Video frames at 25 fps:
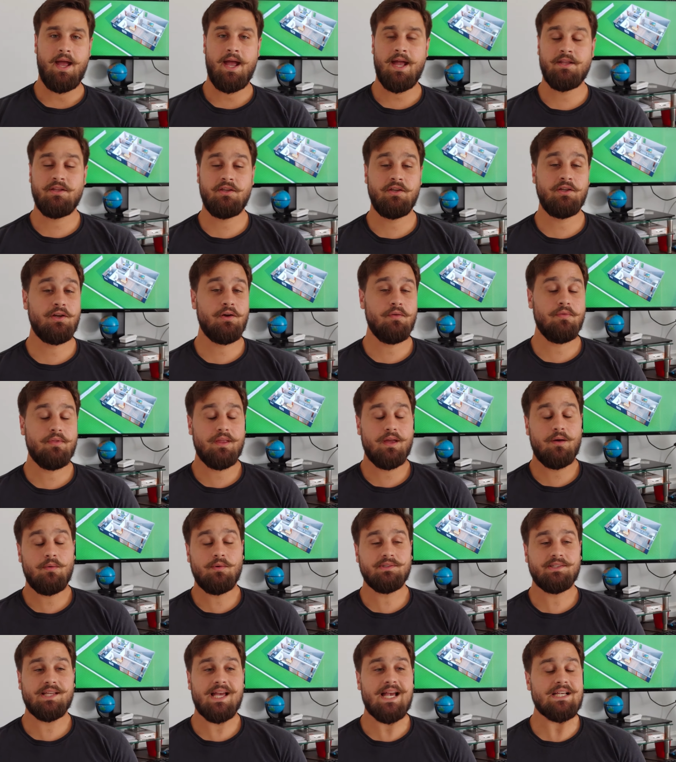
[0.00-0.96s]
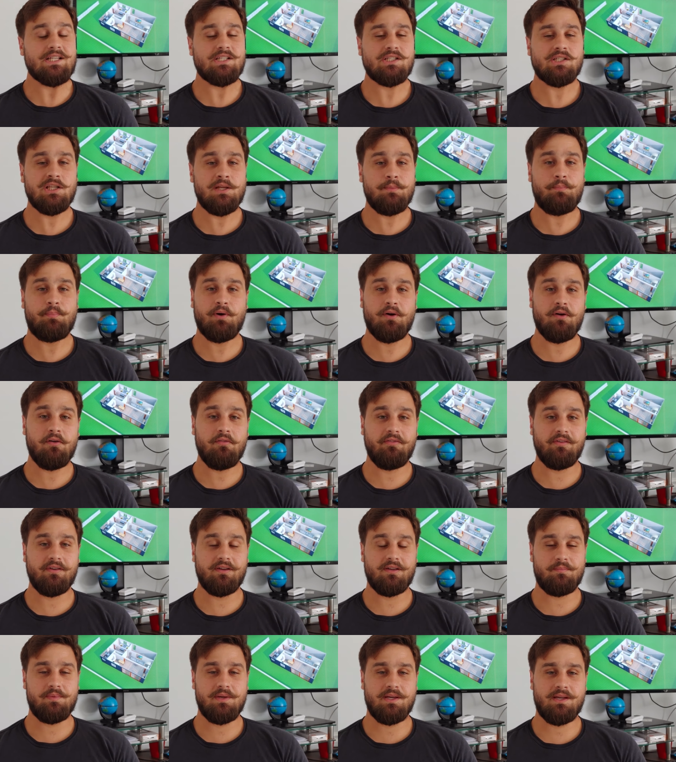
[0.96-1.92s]
And you know, that was actually
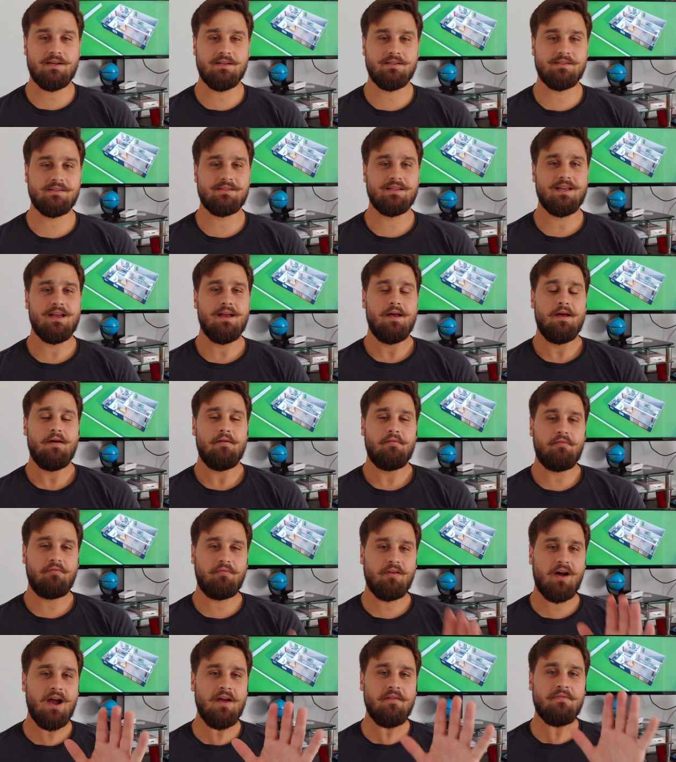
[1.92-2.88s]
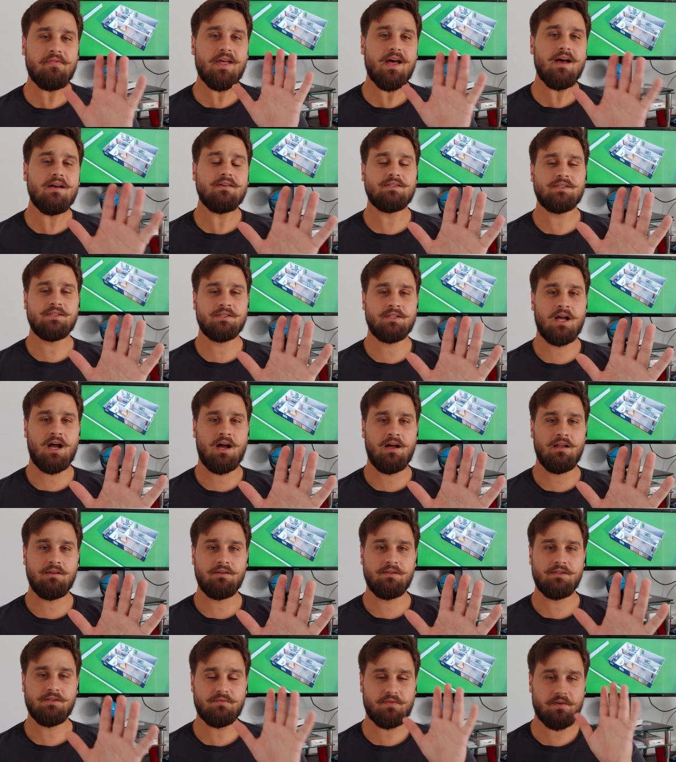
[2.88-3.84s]
perfect because
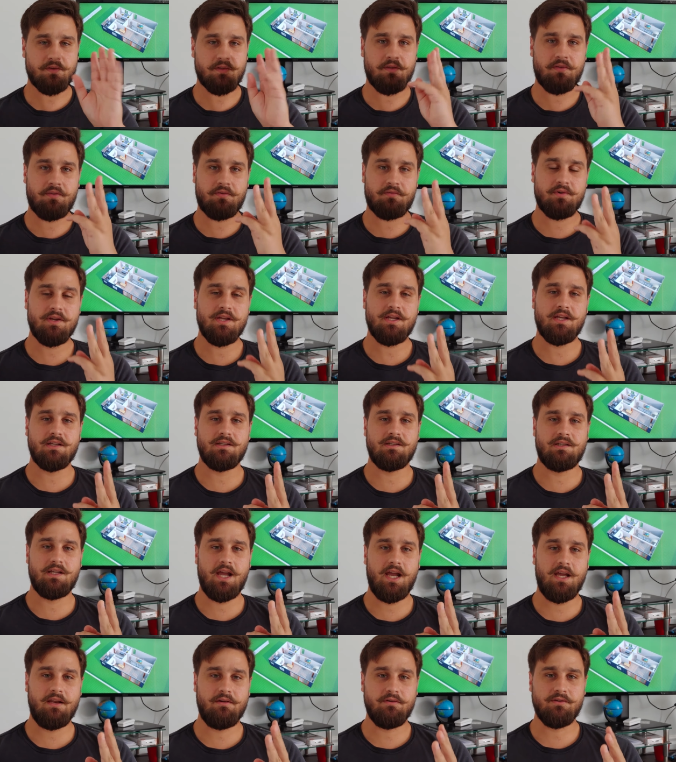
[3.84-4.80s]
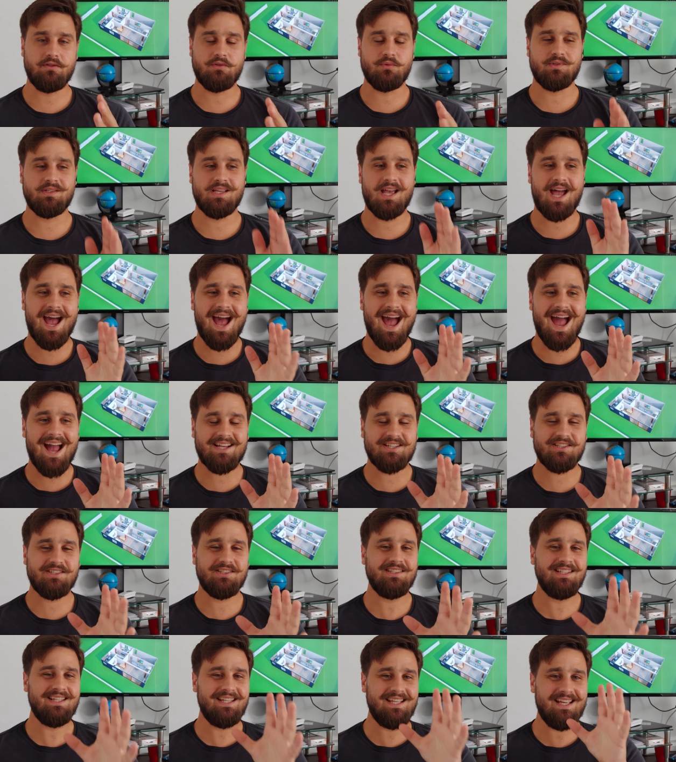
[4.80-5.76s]
$5,000 for the three containers was
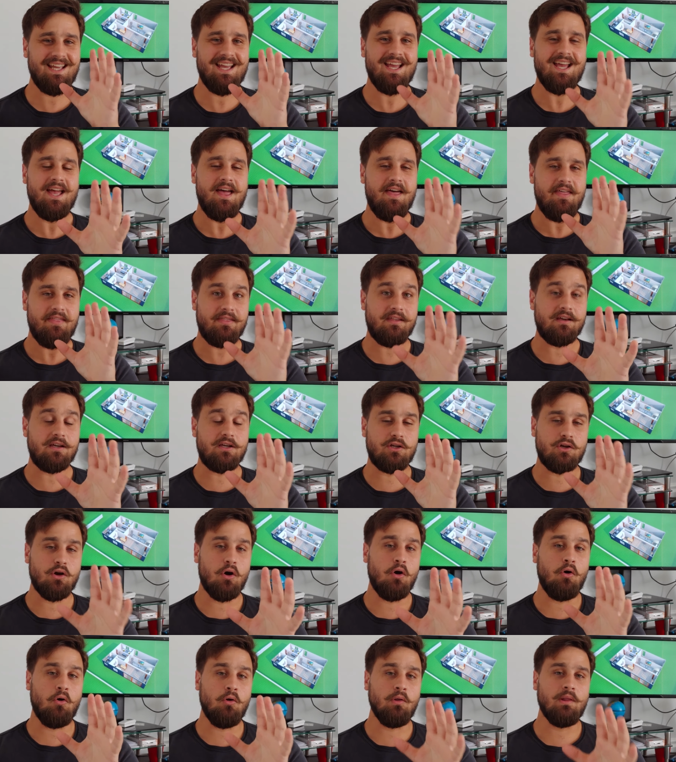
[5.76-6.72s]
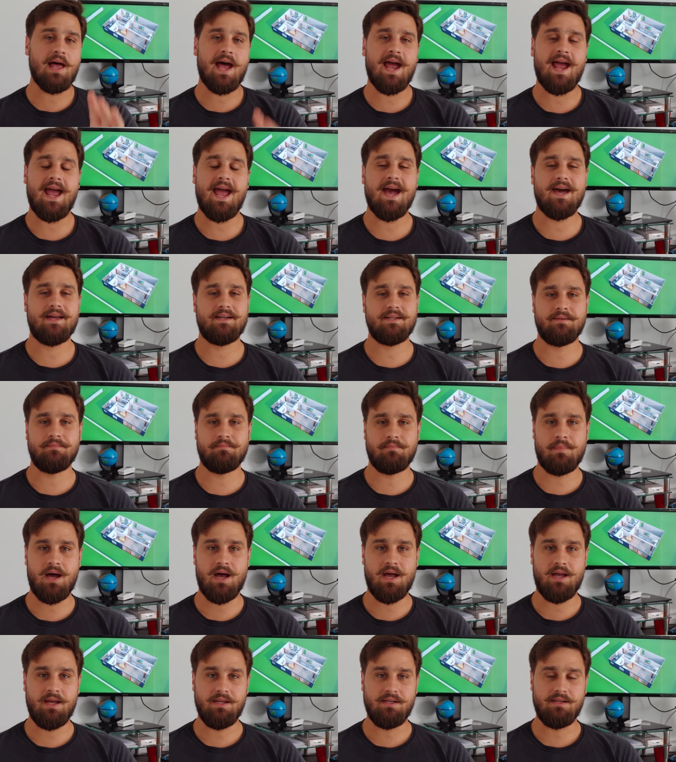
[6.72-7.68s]
actually the goal I had in
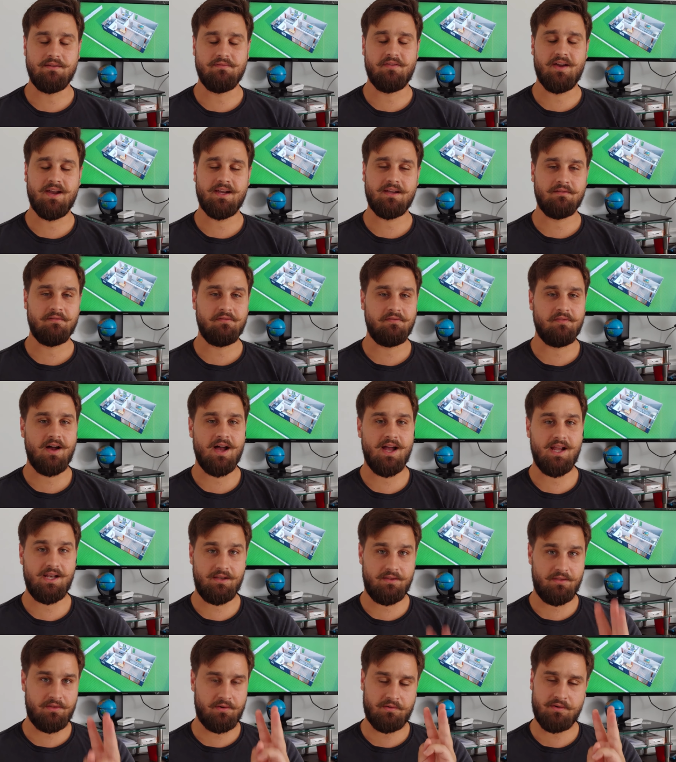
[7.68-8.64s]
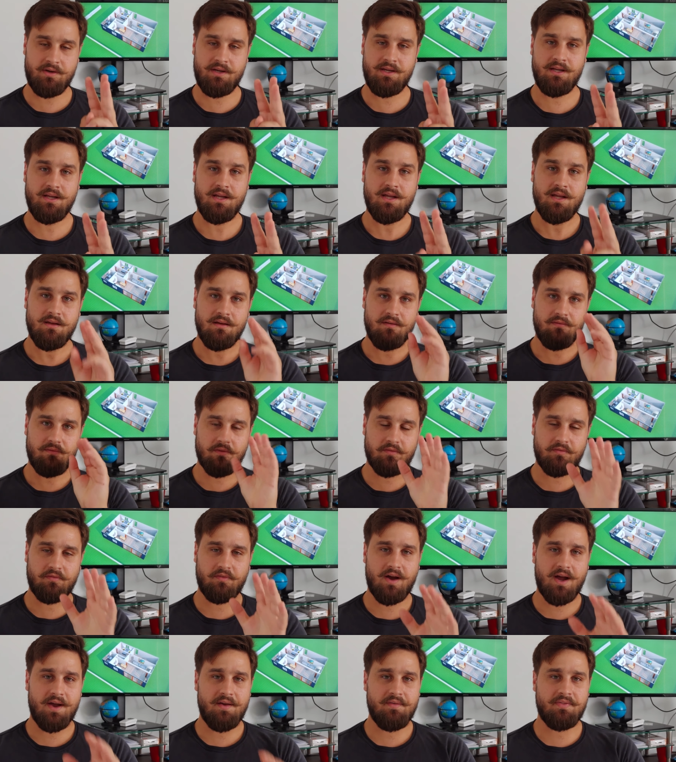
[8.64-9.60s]
mind. If I can find three for
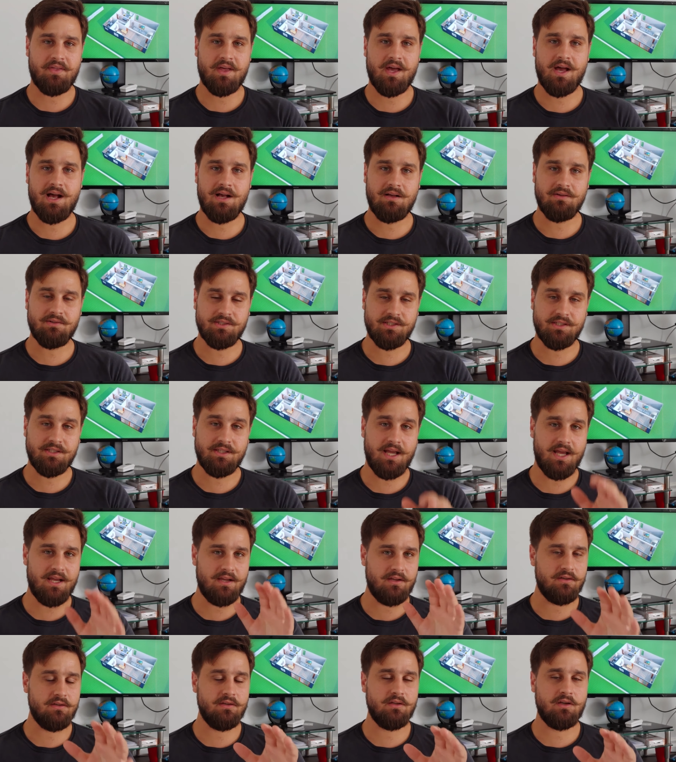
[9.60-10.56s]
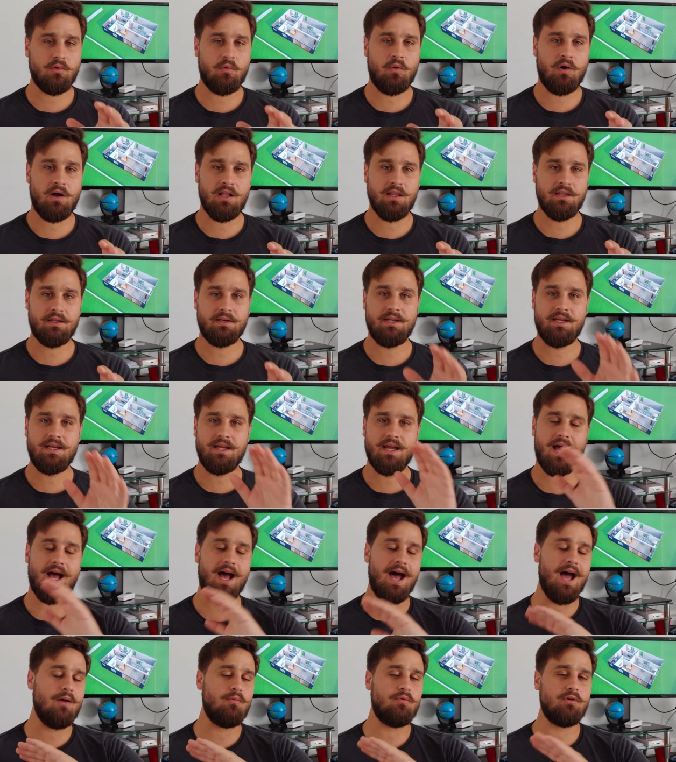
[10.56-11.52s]
$5,000 and good quality,
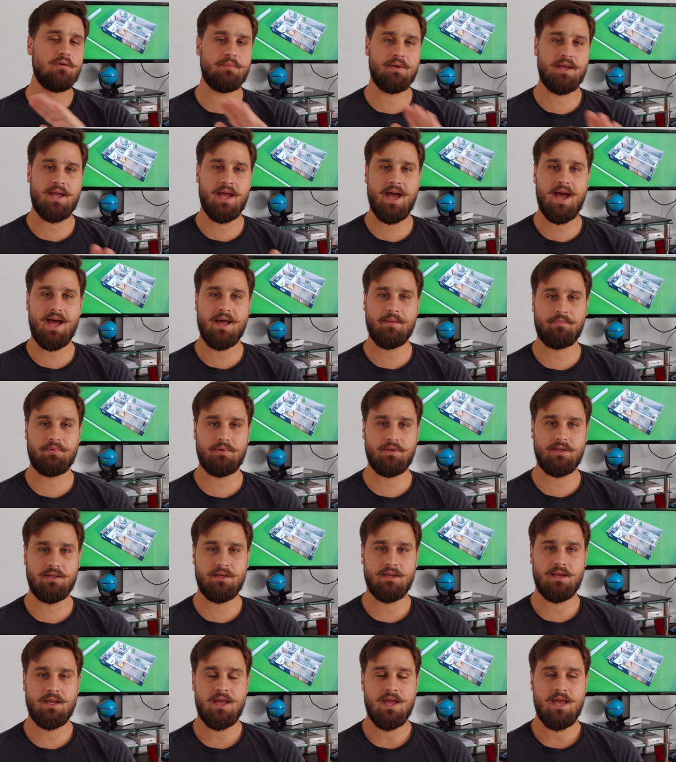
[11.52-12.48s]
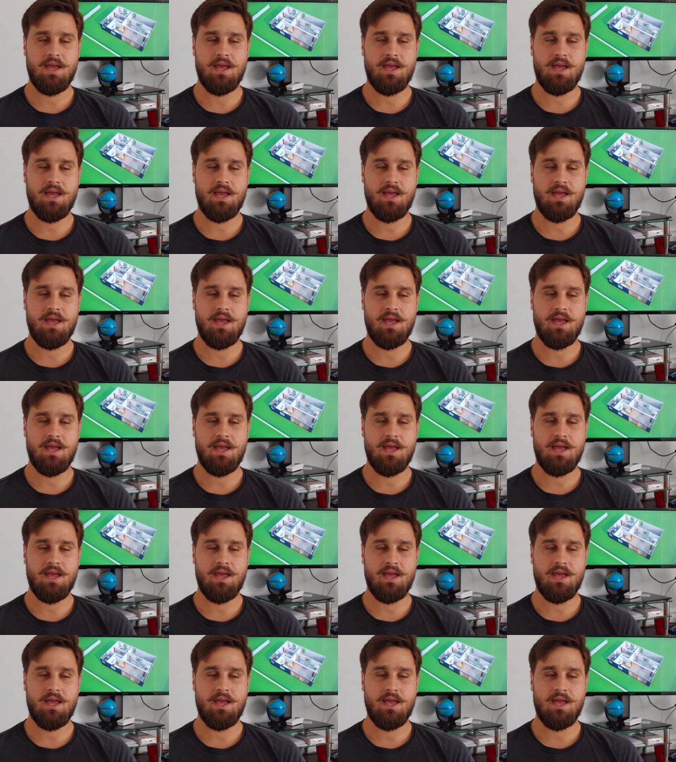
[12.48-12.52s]
I would be happy.